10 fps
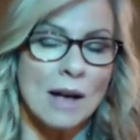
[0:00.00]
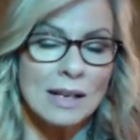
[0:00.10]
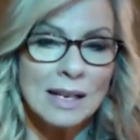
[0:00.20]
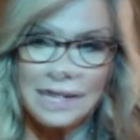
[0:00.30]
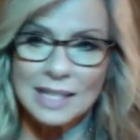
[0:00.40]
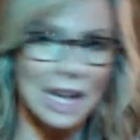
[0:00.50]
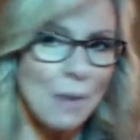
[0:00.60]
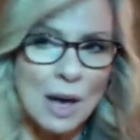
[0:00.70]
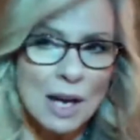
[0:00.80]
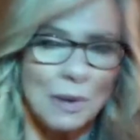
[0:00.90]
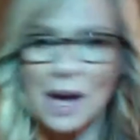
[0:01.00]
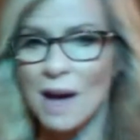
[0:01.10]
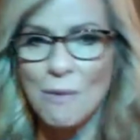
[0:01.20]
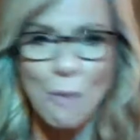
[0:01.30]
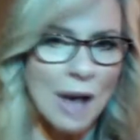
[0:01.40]
because I want it the way I
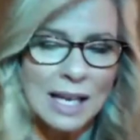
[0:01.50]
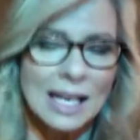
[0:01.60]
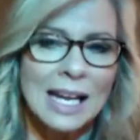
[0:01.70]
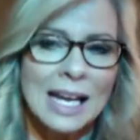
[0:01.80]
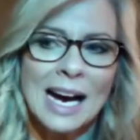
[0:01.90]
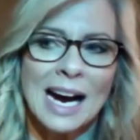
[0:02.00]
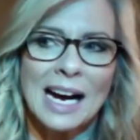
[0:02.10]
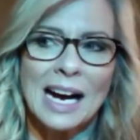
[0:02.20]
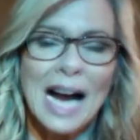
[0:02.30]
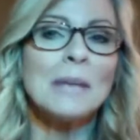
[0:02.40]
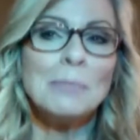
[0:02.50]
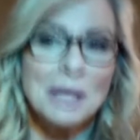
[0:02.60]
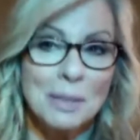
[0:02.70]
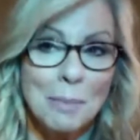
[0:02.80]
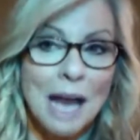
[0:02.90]
want it. Uh, I'd be
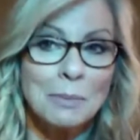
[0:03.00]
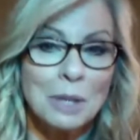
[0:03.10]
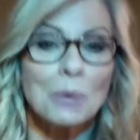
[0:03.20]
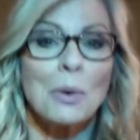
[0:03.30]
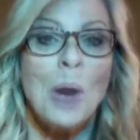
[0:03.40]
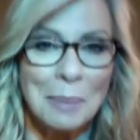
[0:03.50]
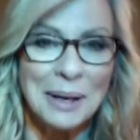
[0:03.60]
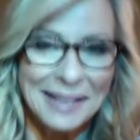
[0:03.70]
the I'd be the rub.